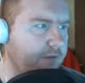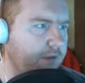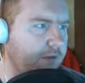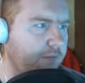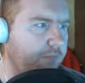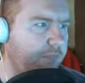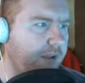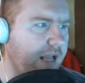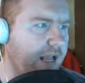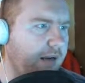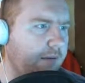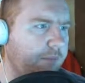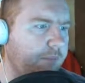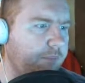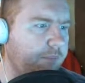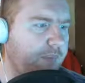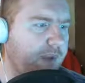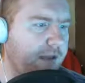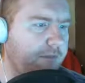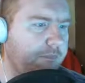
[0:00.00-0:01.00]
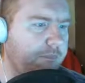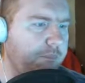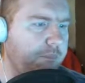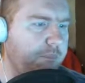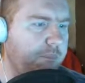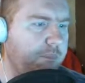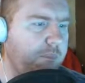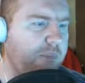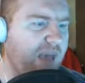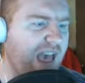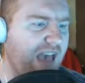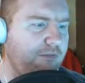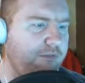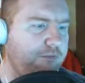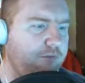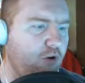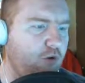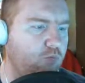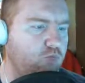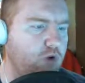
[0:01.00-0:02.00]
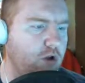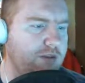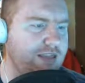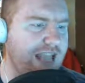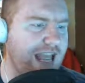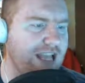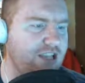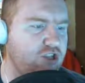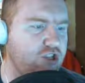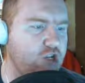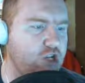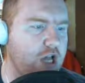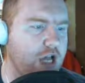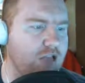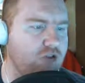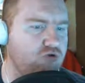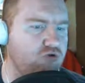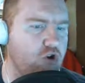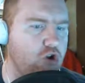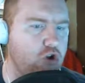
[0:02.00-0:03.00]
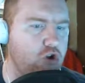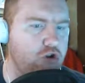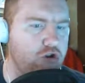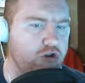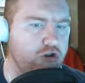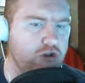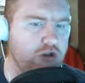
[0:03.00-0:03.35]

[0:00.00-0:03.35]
in here. Pat, pat, platform rotation controls.